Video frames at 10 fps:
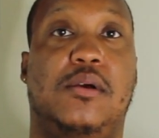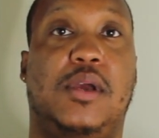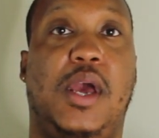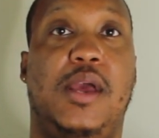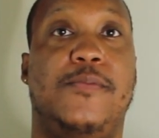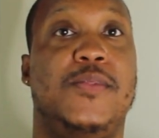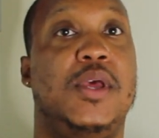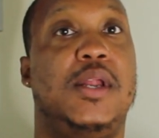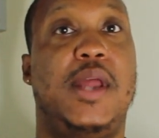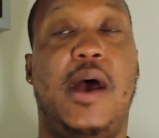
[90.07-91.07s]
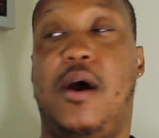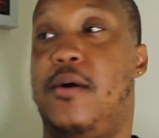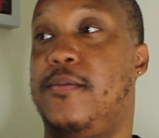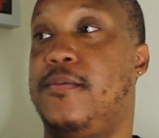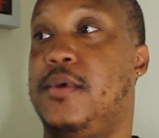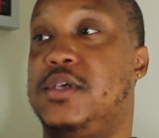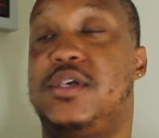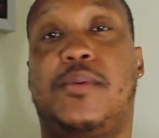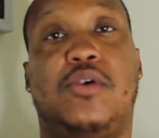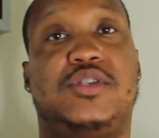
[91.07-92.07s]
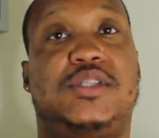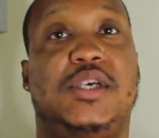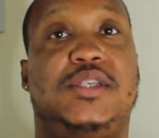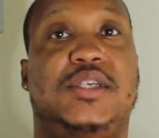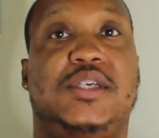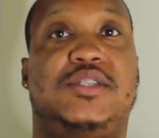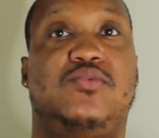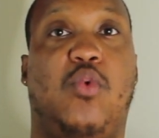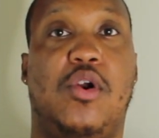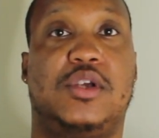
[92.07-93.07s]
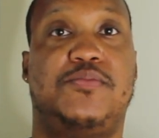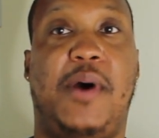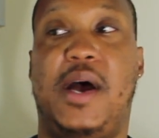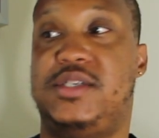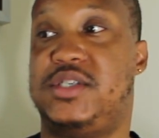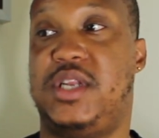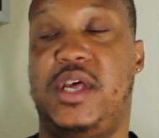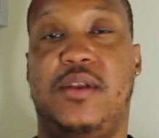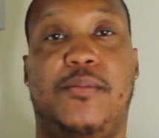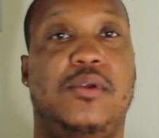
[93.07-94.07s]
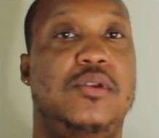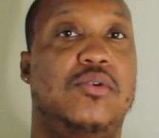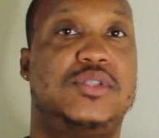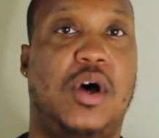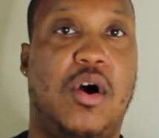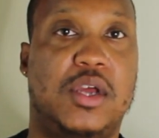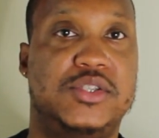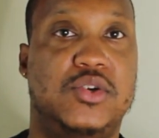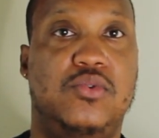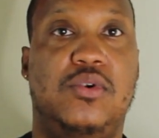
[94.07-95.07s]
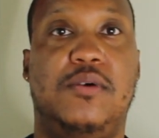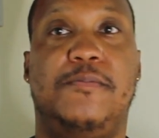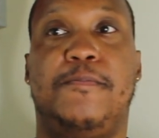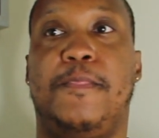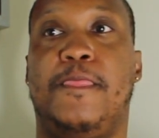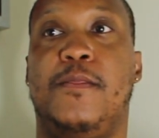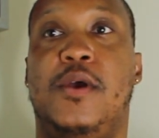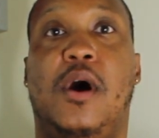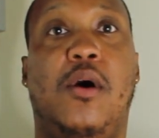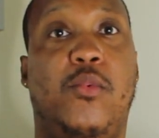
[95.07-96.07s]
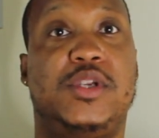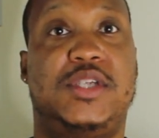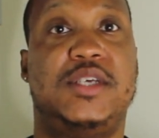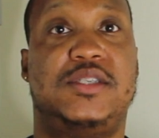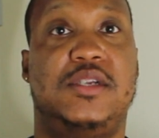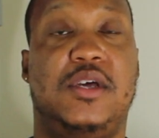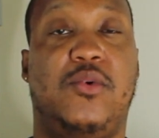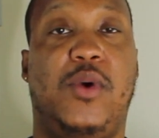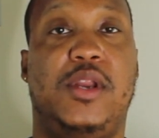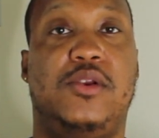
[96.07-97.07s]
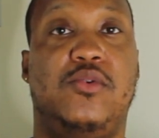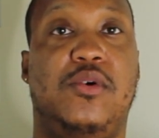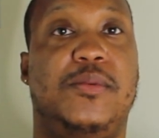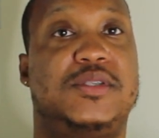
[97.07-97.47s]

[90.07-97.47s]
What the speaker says: Okay, now some coaches think that this works by just letting them, talking to them, which there's another way to do it.